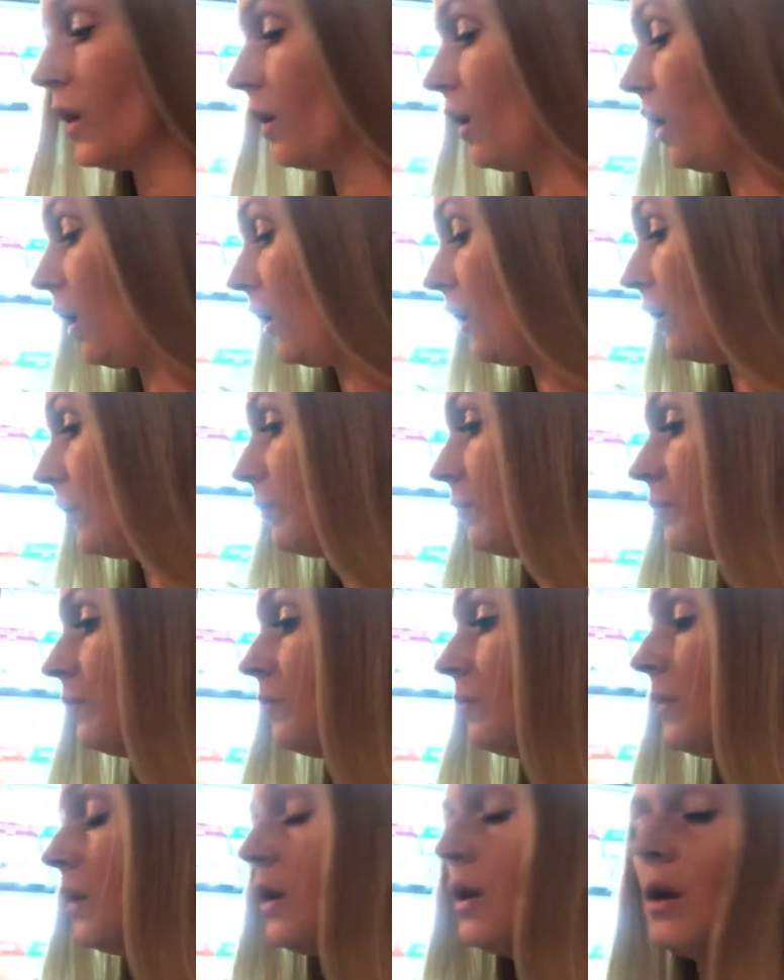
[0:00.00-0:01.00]
And
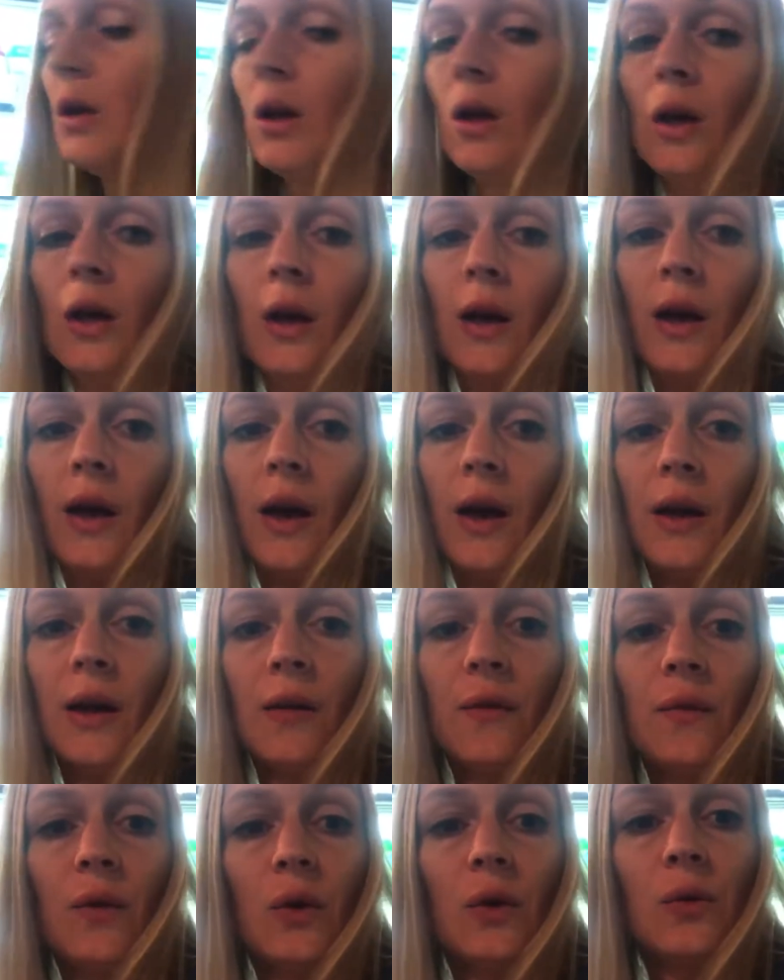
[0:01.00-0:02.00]

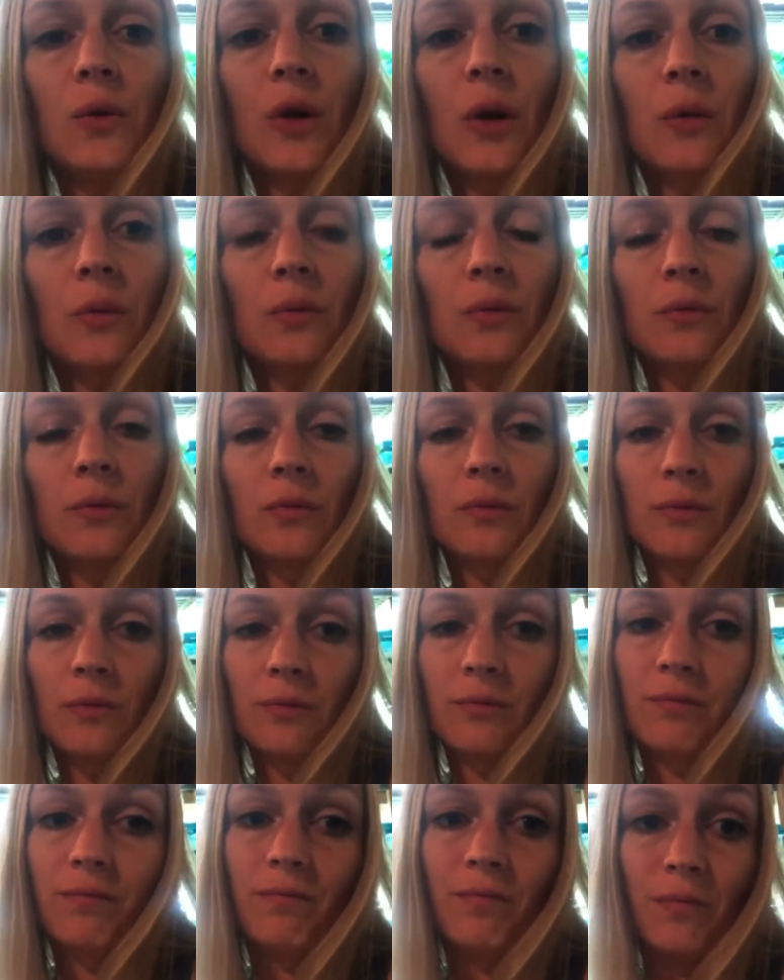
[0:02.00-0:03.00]
if you don't
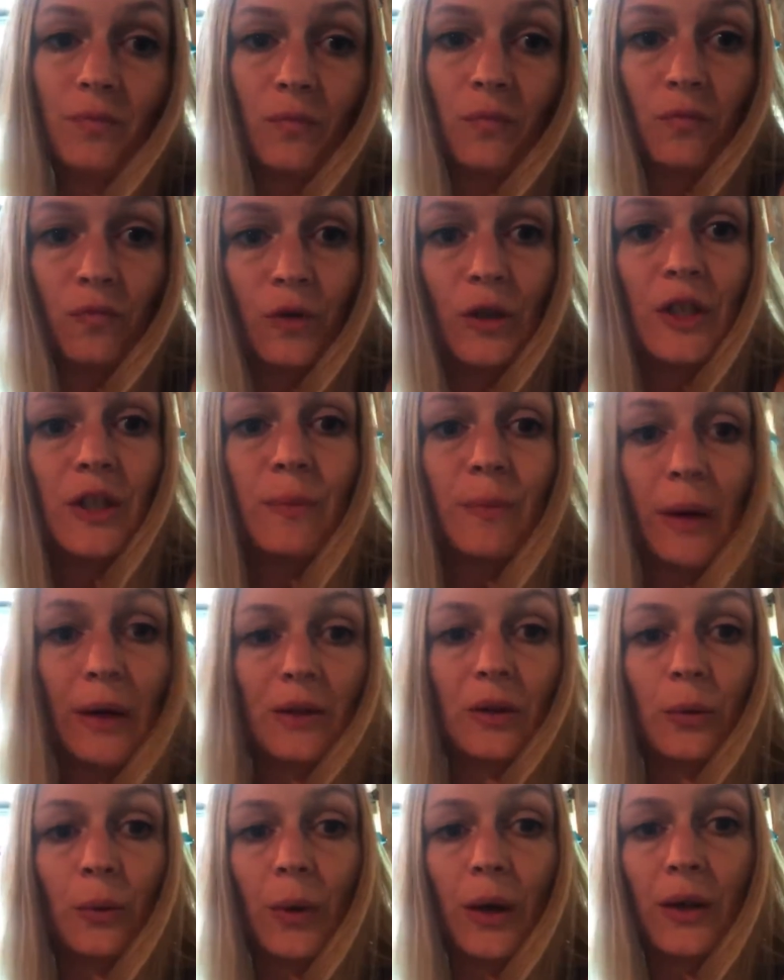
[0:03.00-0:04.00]
respect
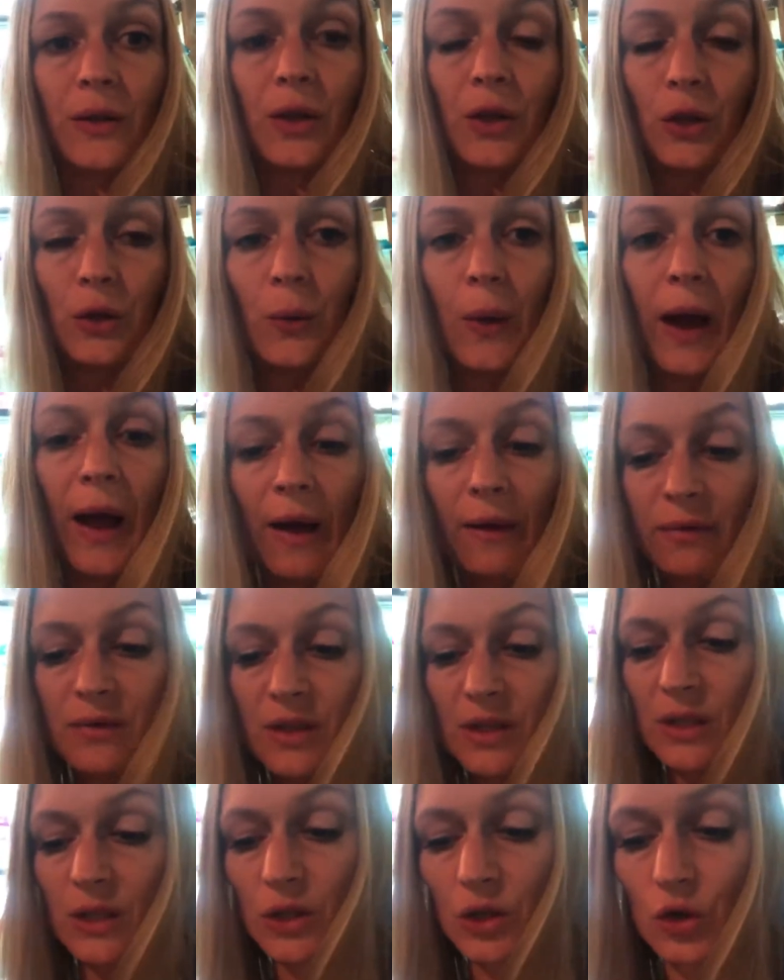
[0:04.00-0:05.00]
the way that you have
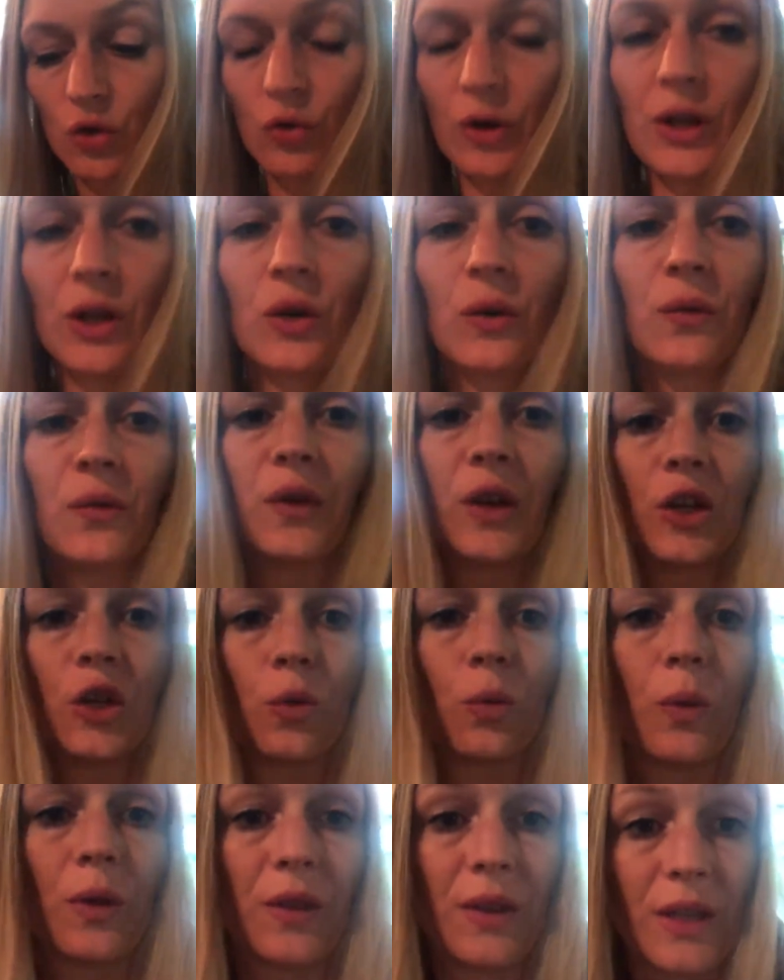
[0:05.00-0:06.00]
to treat your
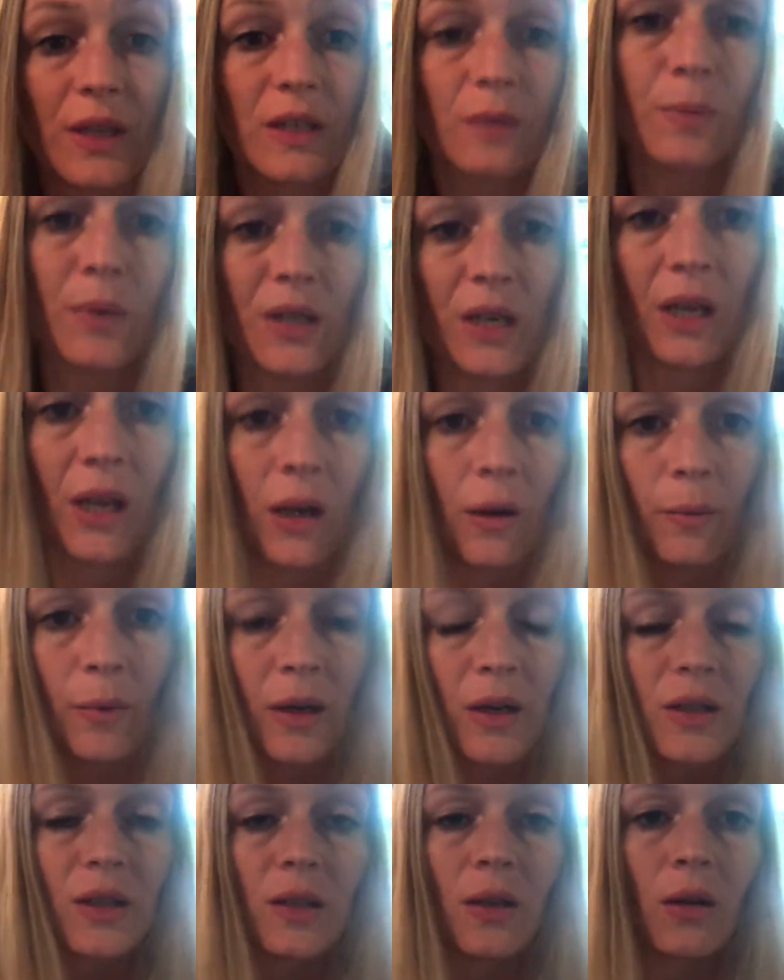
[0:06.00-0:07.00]
fish with this particular
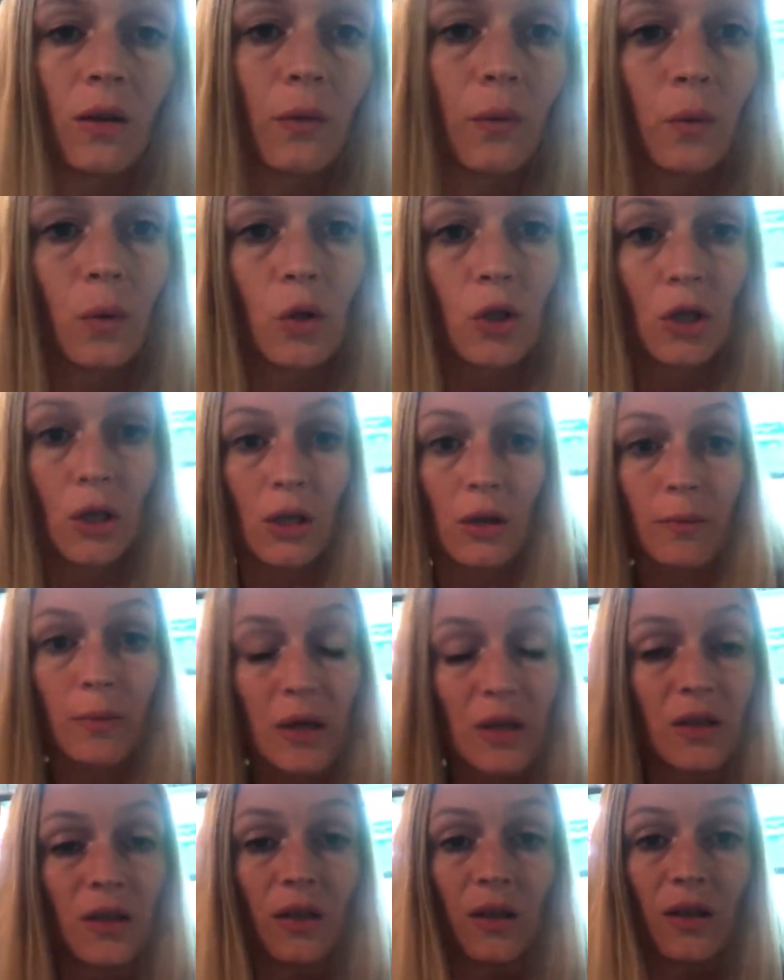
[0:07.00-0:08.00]
medicine, unfortunately, the
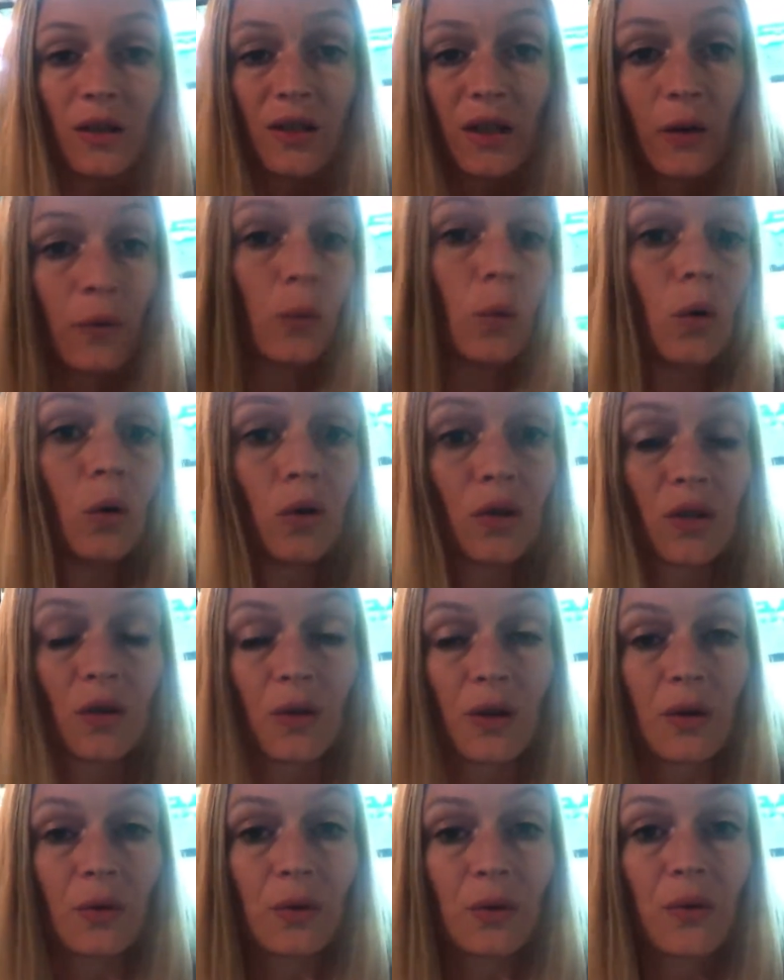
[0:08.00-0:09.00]
medicine itself will also
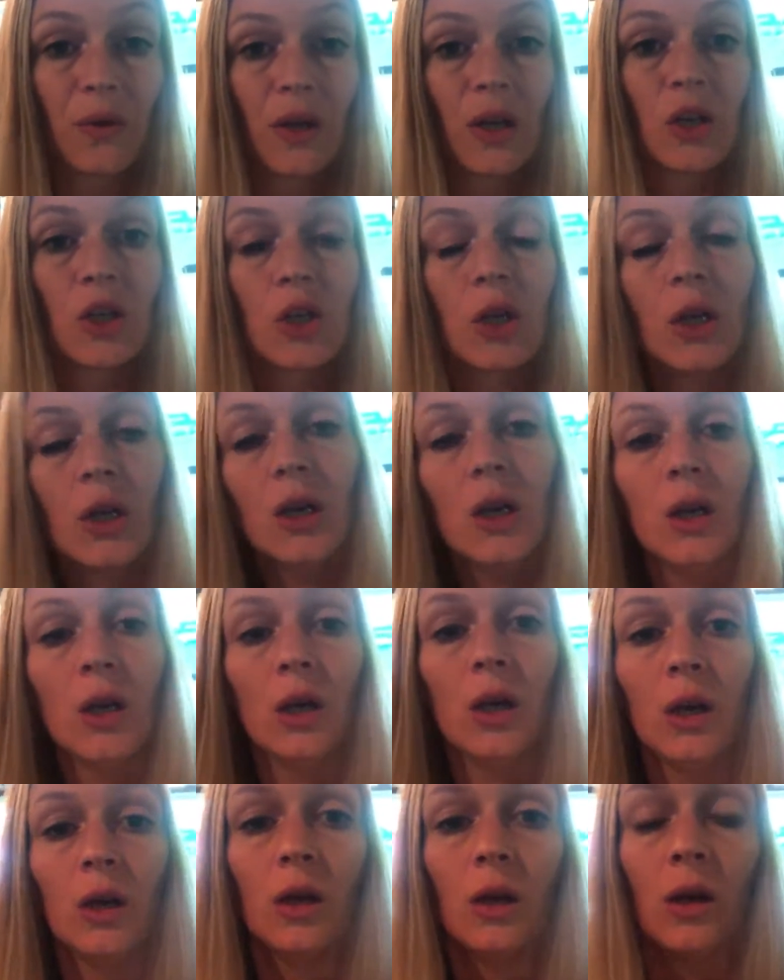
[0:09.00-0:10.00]
kill the fish.
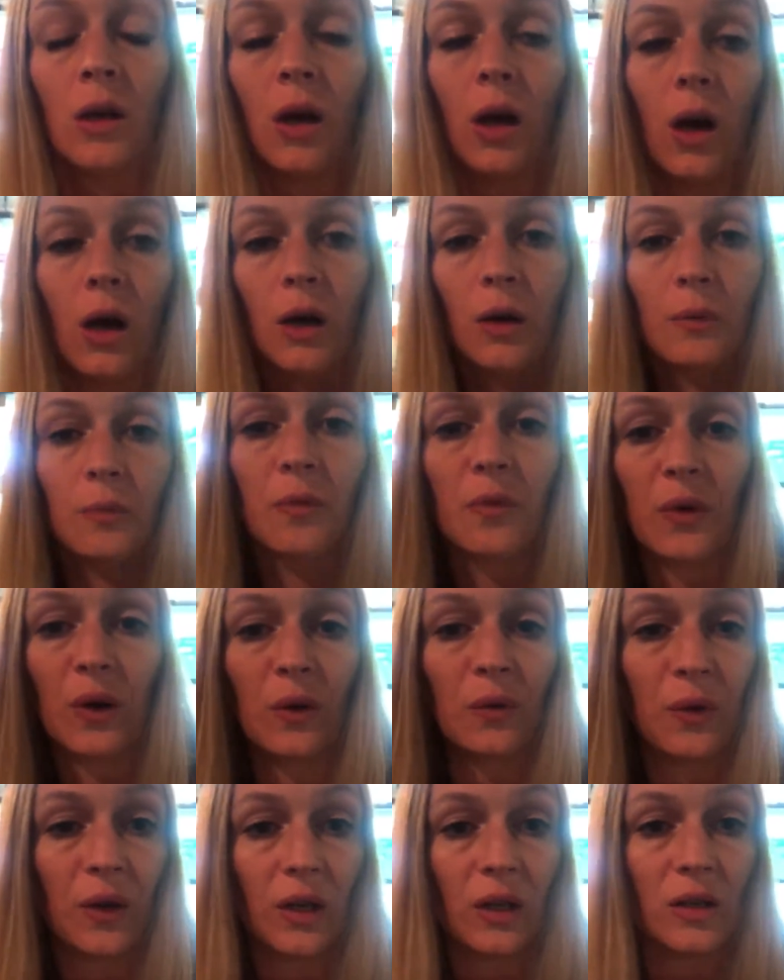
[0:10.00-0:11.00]

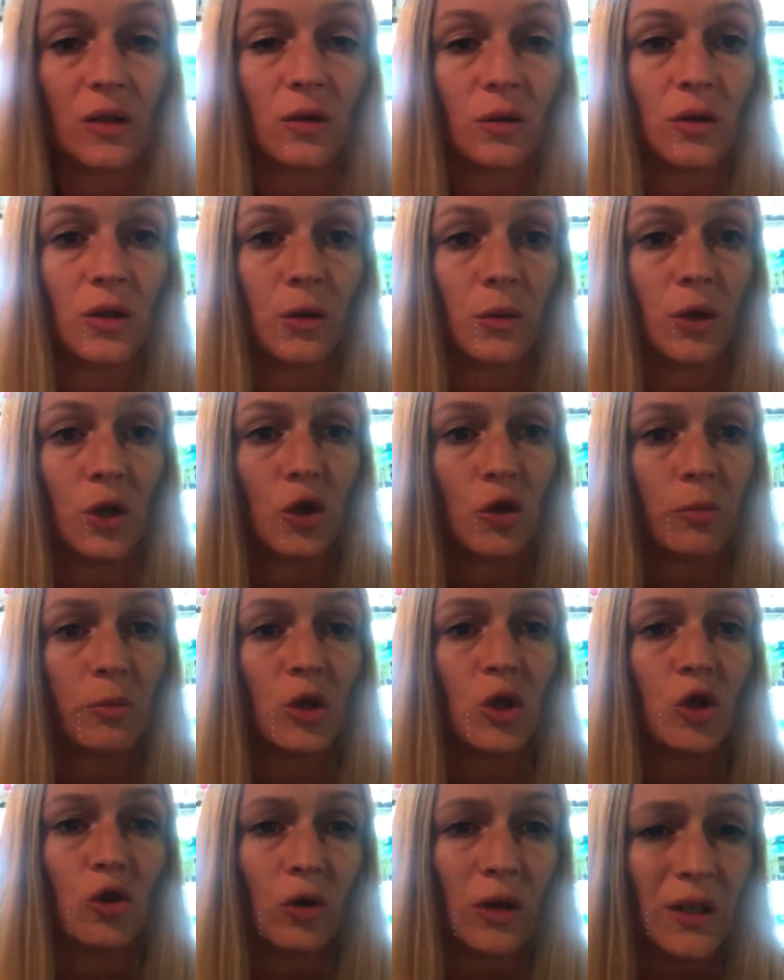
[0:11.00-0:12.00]
Velvet is also extremely
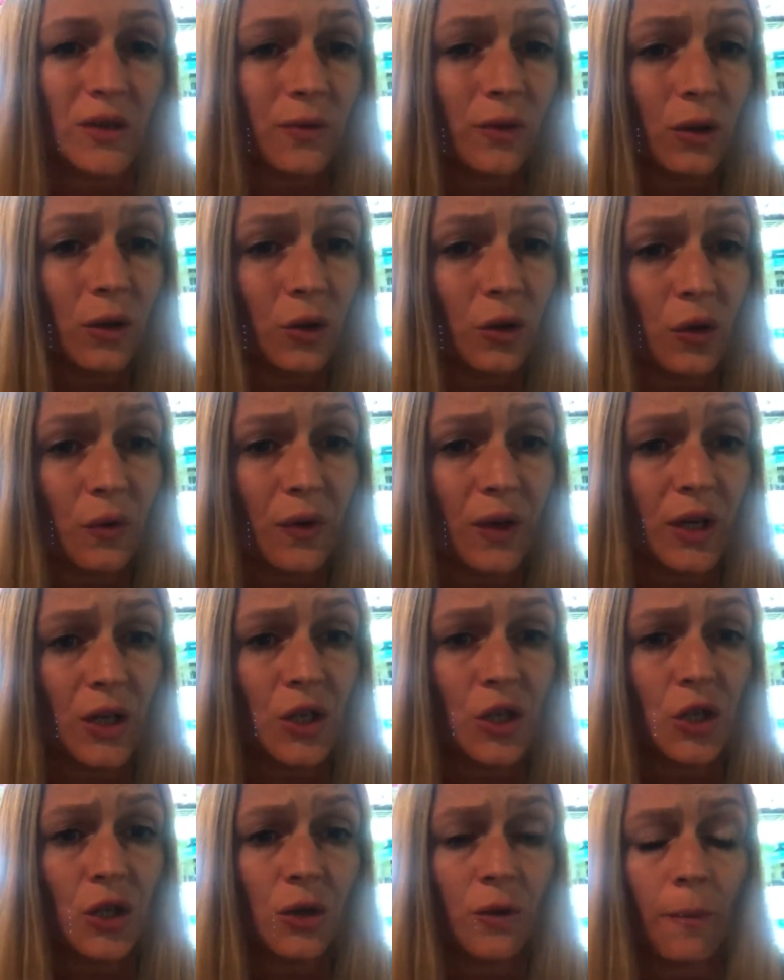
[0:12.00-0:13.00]
stressful on your
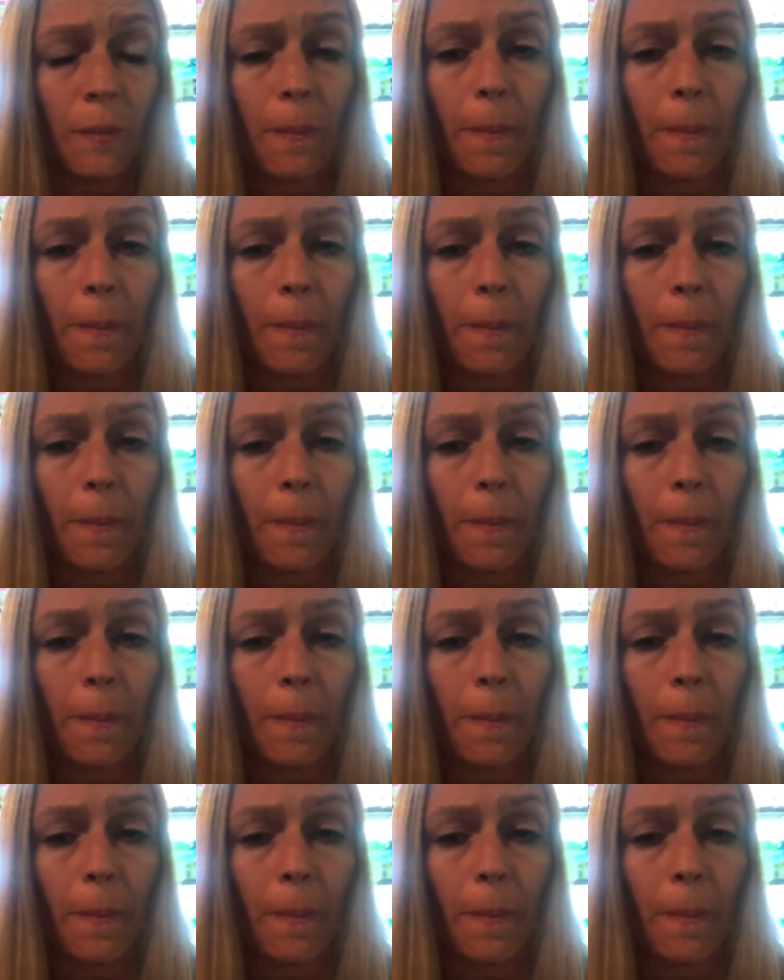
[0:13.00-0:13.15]
fish.